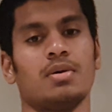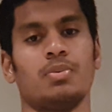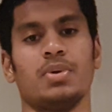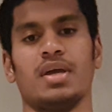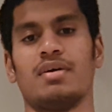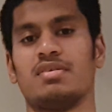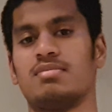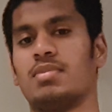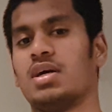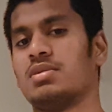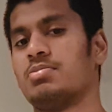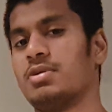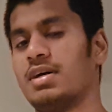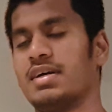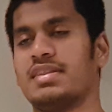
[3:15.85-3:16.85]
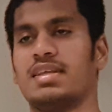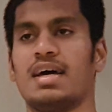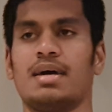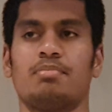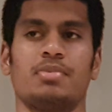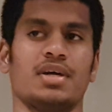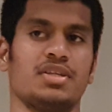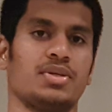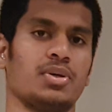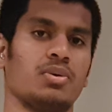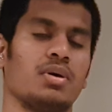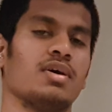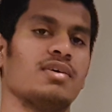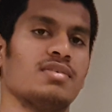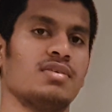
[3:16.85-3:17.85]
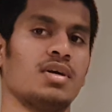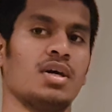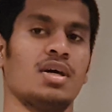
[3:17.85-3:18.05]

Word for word: we had to multiply that by 12